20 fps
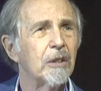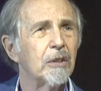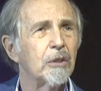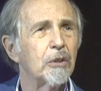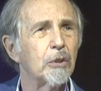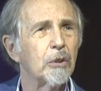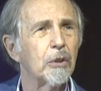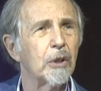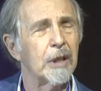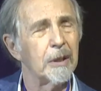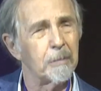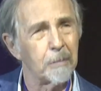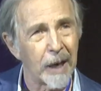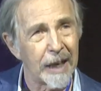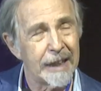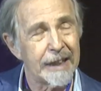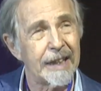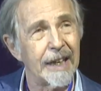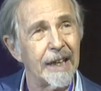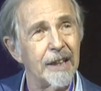to, in
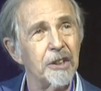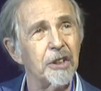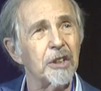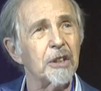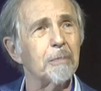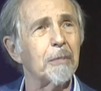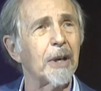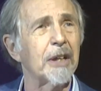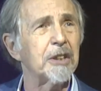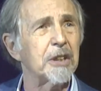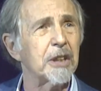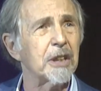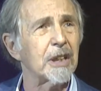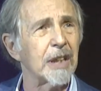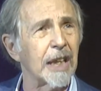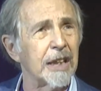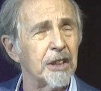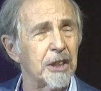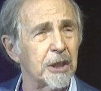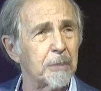my case, to my
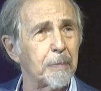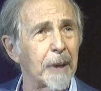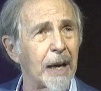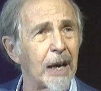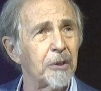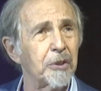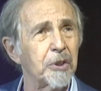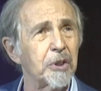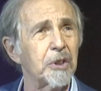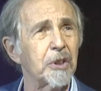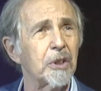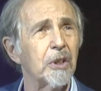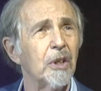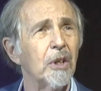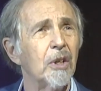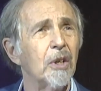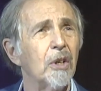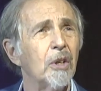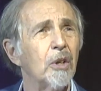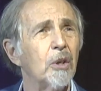late spouse
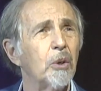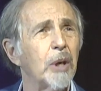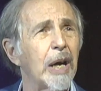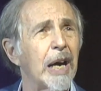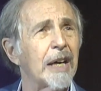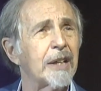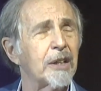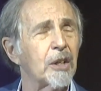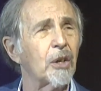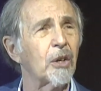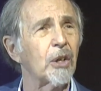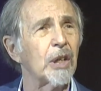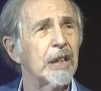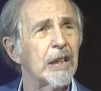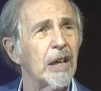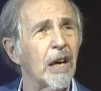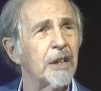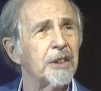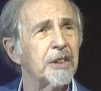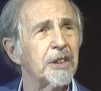who had early
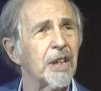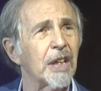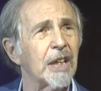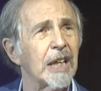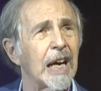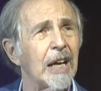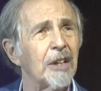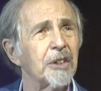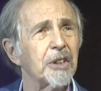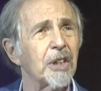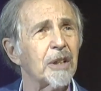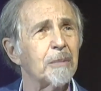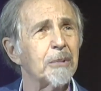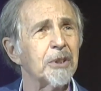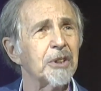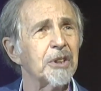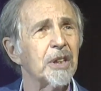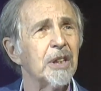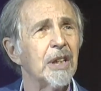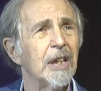onset
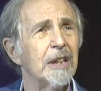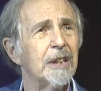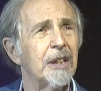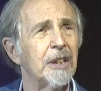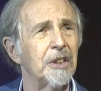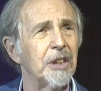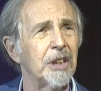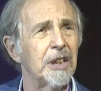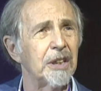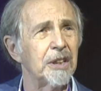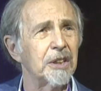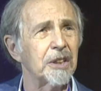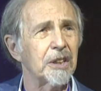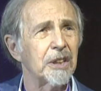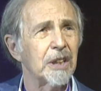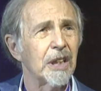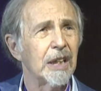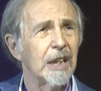Alzheimer's disease,